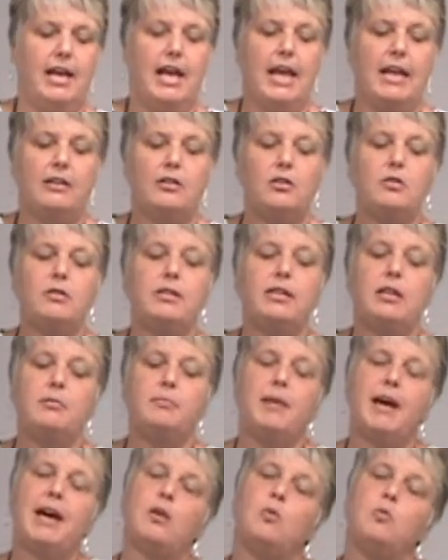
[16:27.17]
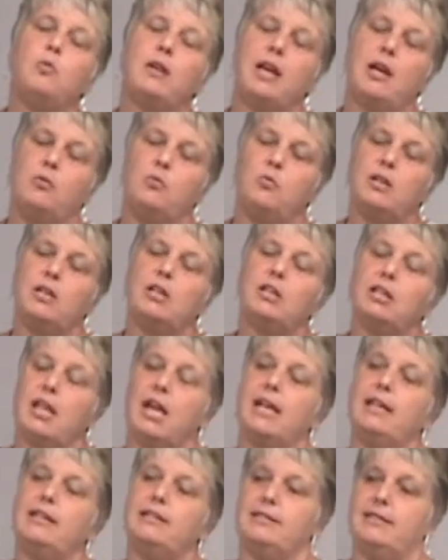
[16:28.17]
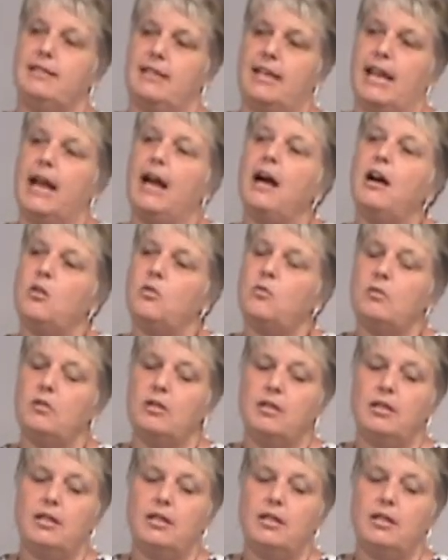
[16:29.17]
And looking back, what I realize now